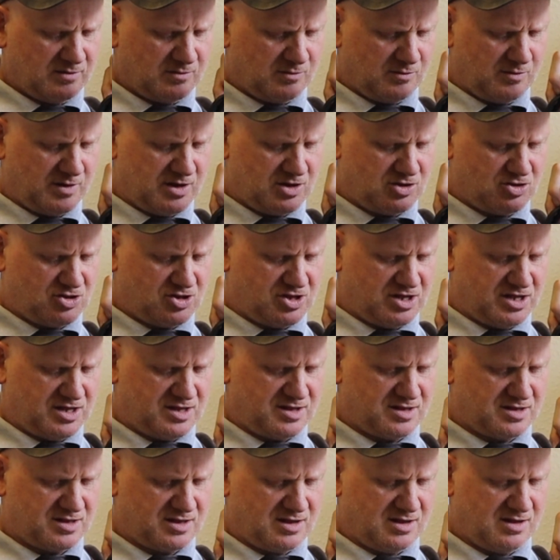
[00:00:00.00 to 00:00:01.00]
which
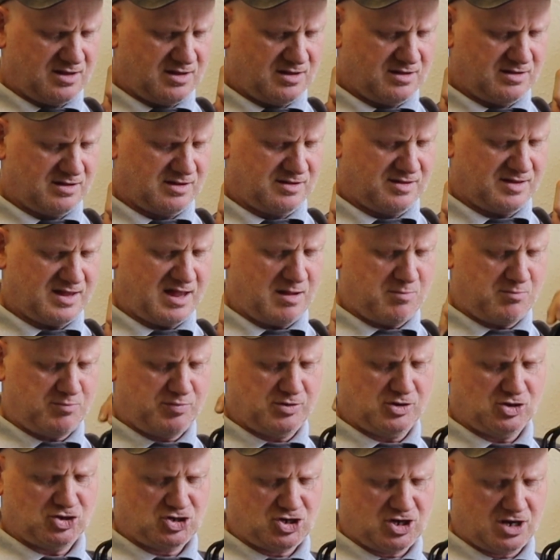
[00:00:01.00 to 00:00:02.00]
is the
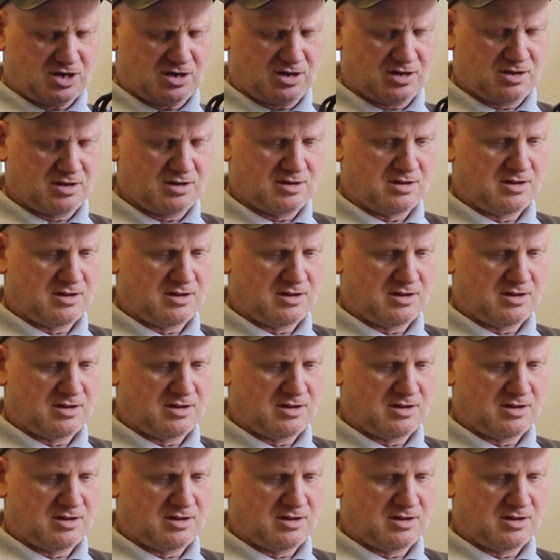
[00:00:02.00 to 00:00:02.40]
temperature.